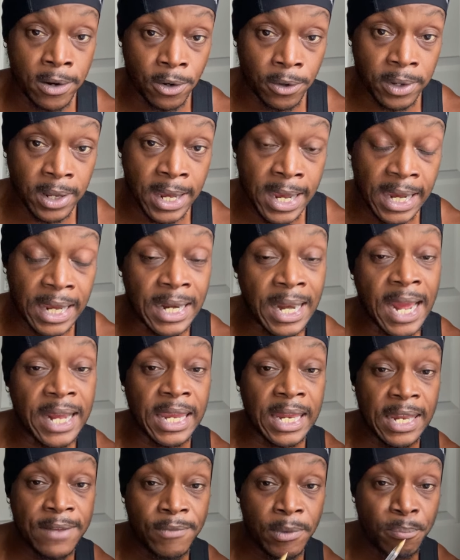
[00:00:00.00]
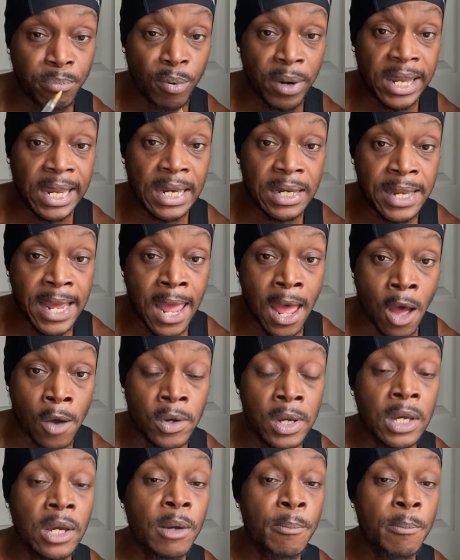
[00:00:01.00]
okay? And I can even break it down.